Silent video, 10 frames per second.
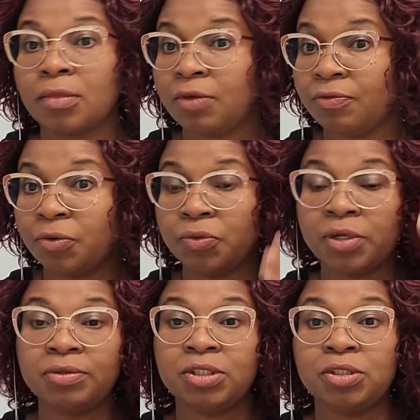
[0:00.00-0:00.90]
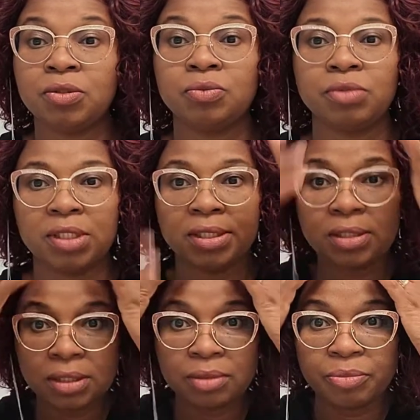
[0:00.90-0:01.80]
if you're wearing your
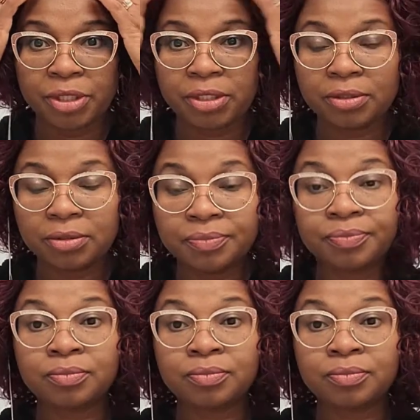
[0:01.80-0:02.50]
wigs in the middle.